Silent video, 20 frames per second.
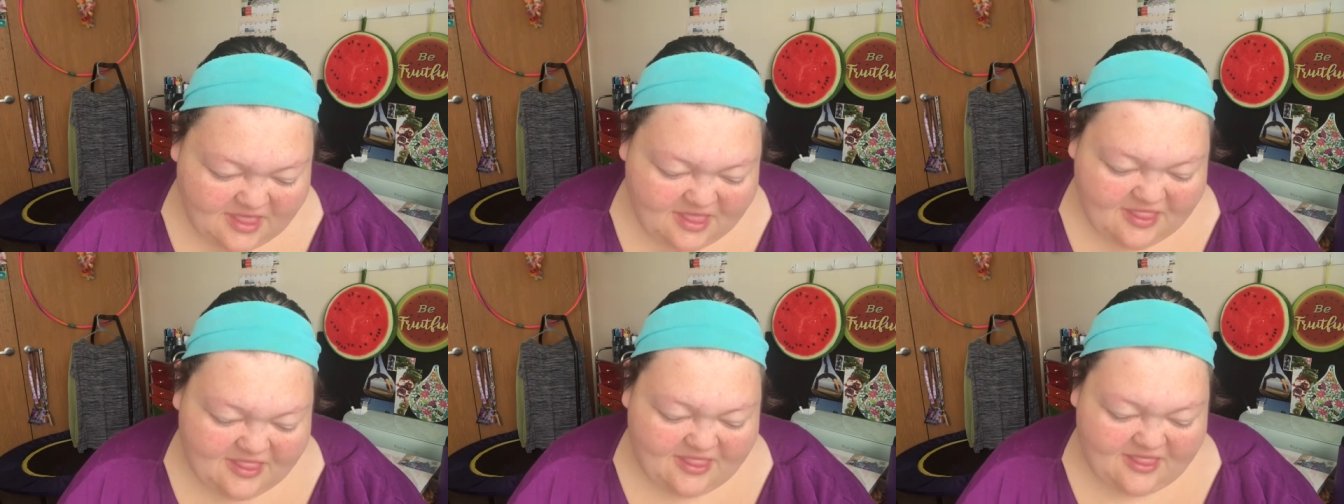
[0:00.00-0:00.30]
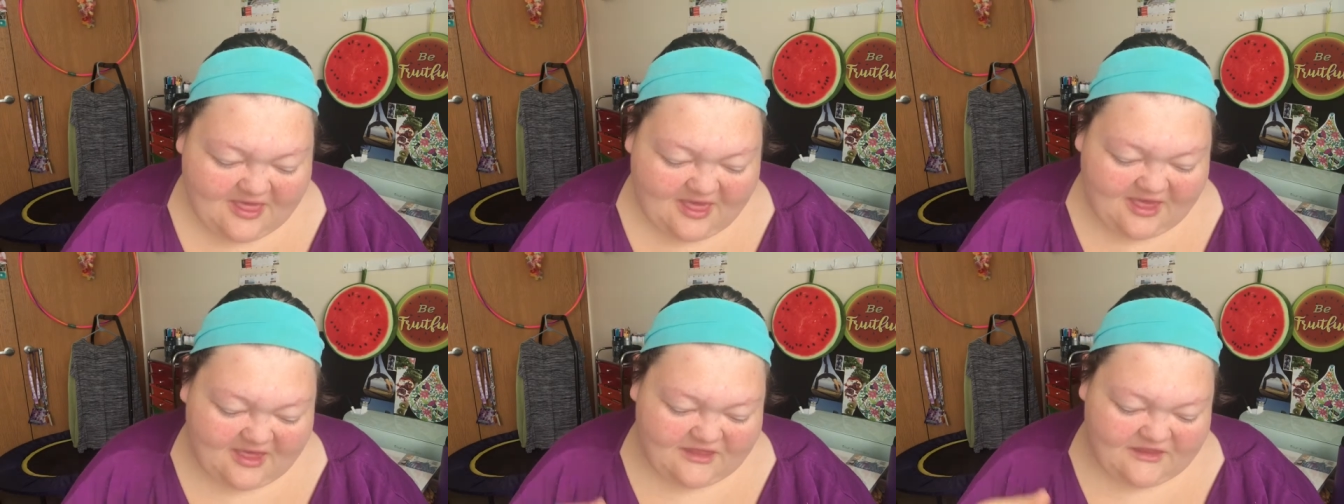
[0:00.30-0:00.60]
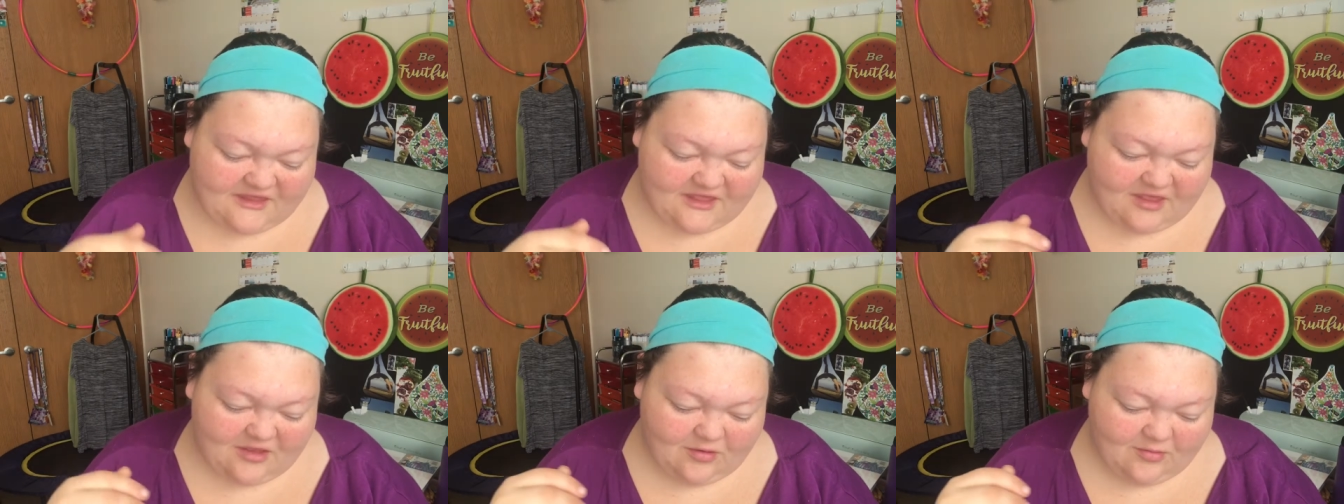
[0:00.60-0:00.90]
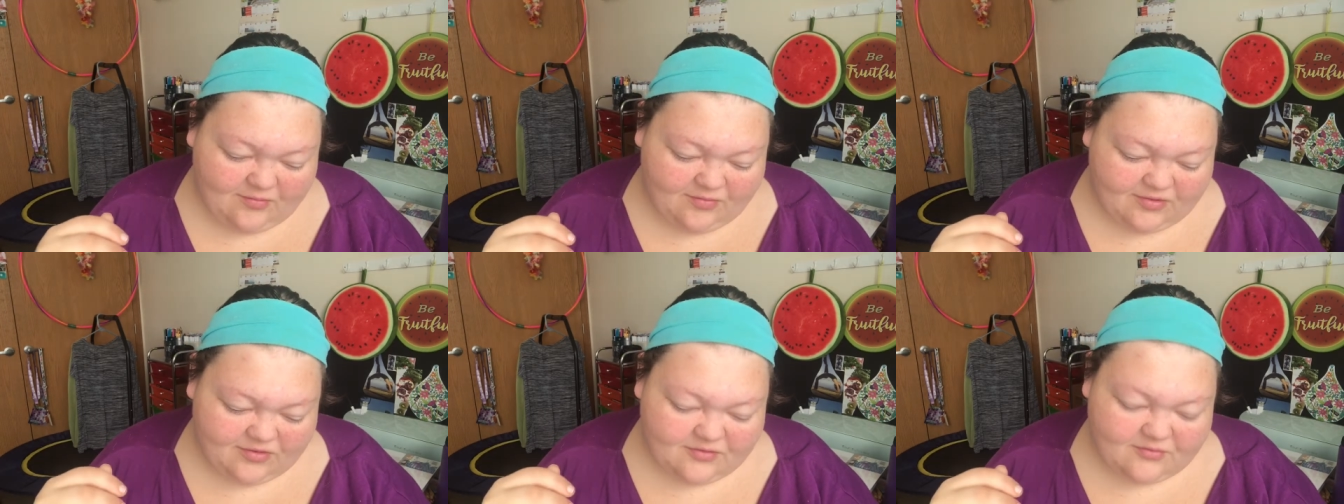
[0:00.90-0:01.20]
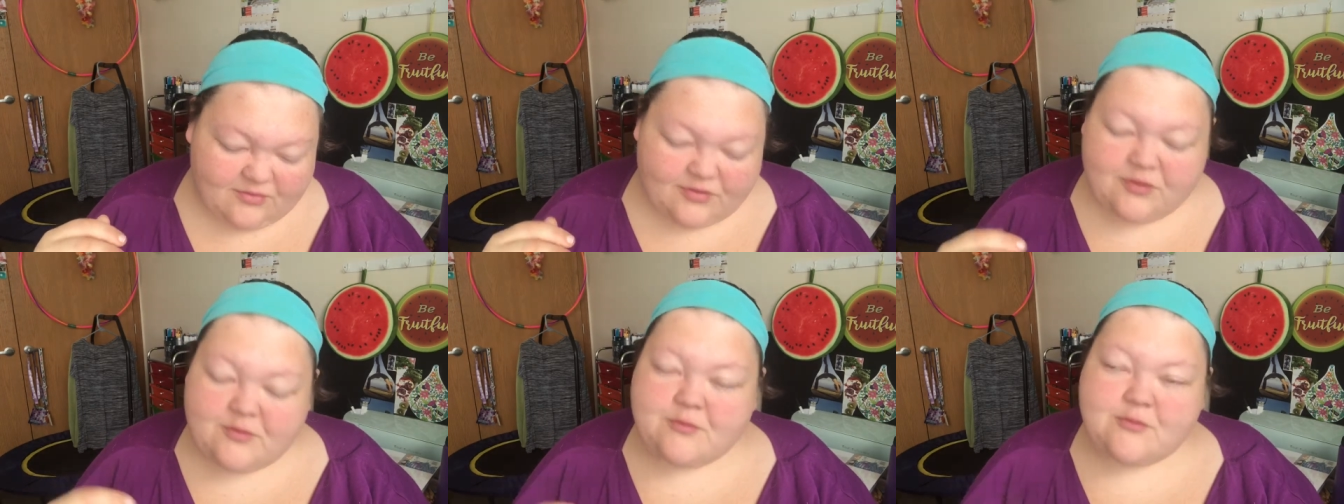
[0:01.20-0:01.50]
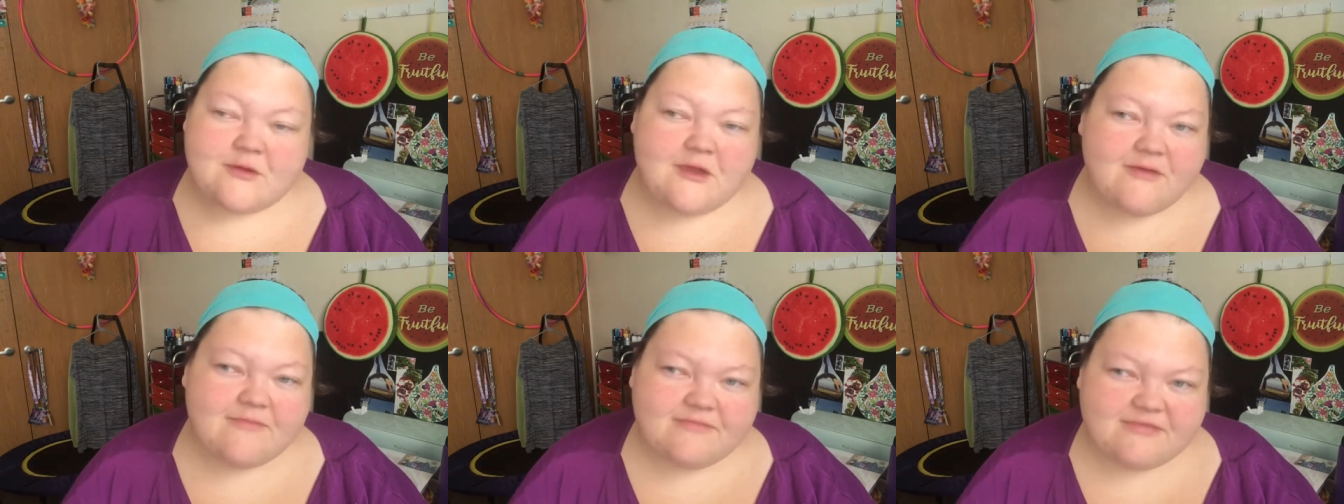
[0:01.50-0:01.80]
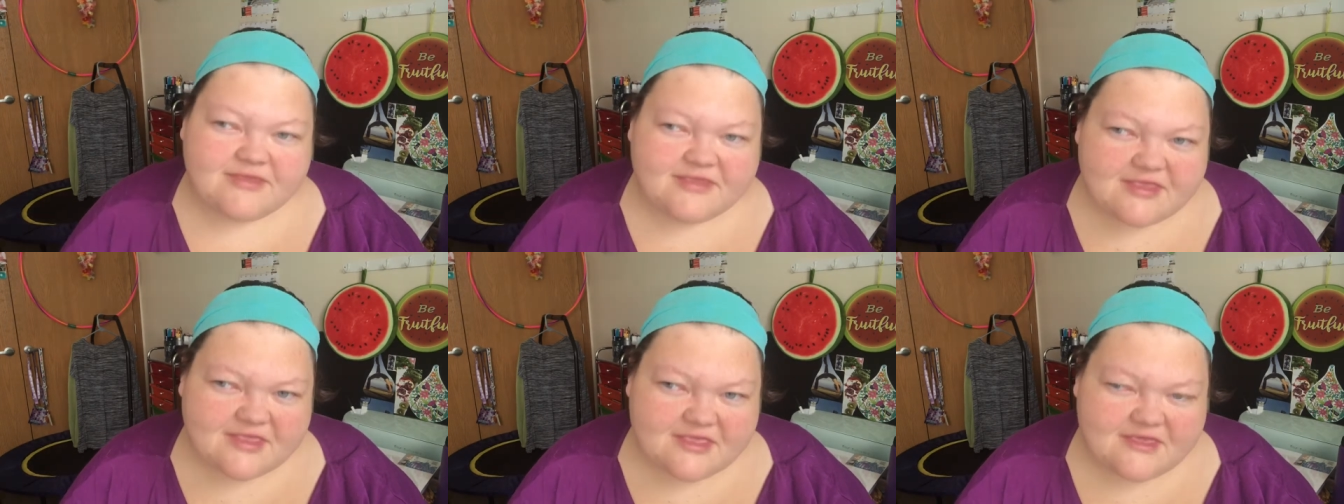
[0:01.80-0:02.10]
That helps with REM
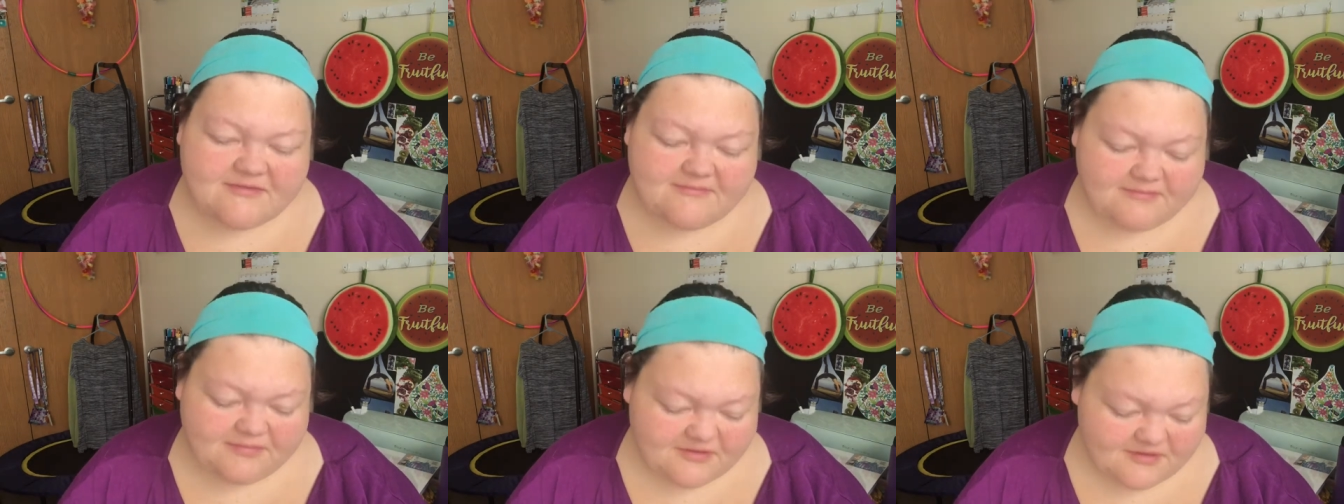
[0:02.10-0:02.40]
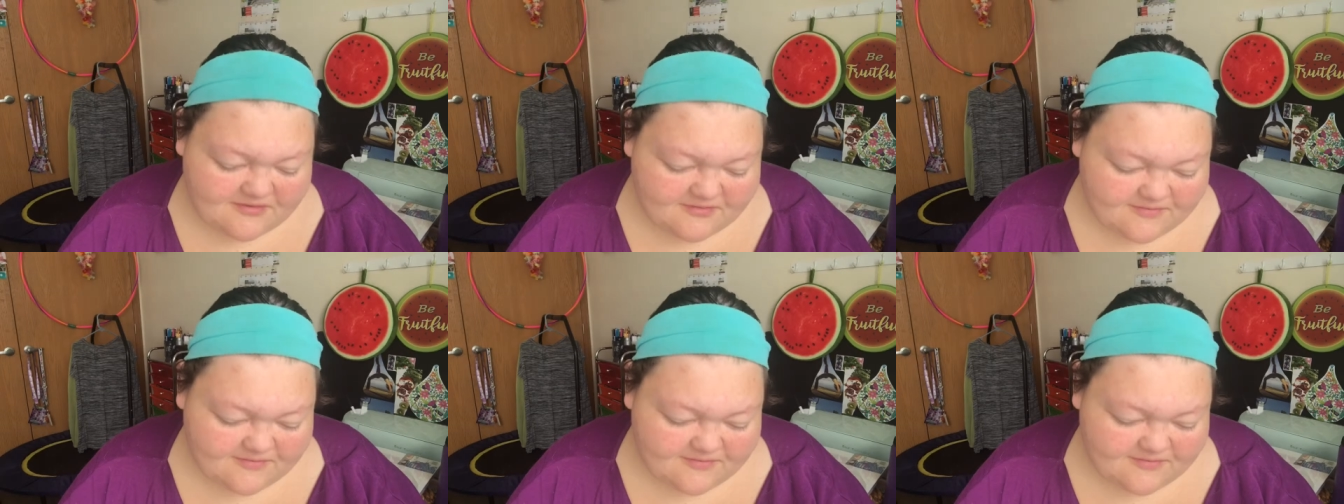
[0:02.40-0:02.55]
sleep,